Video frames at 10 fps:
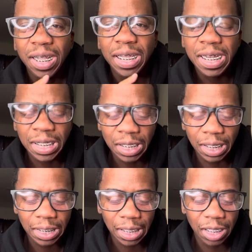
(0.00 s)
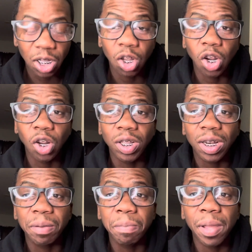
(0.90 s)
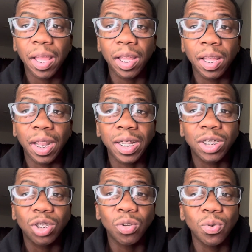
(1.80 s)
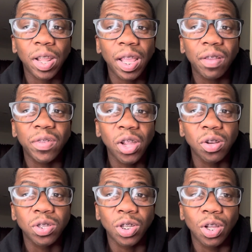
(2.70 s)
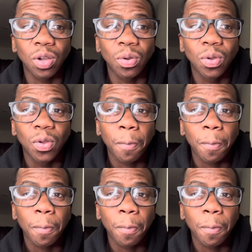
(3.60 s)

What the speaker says: this looks like the girl that I met like 2.5 years ago,